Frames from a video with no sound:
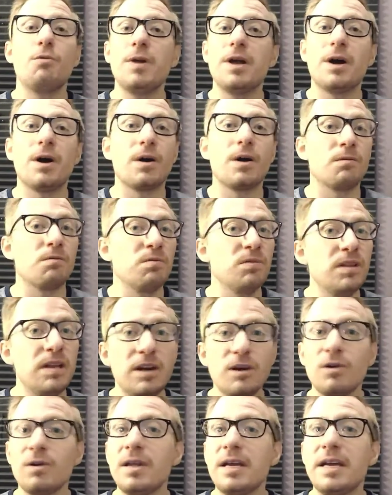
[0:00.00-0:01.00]
We are
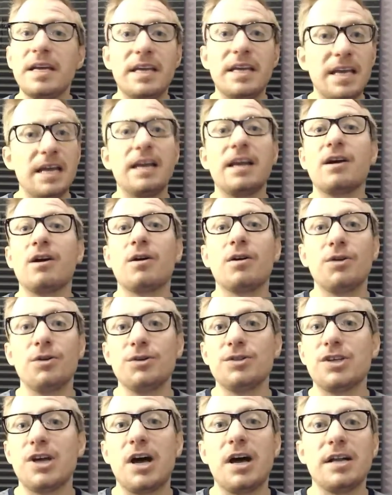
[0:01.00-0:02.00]
literally getting our
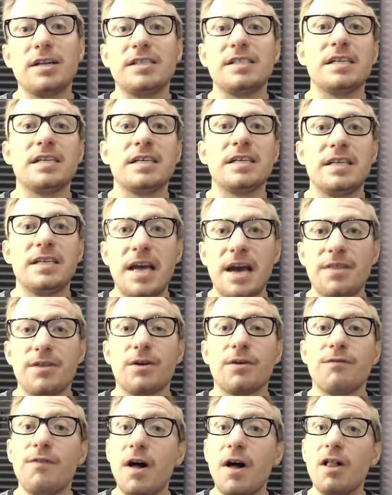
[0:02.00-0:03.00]
news on together.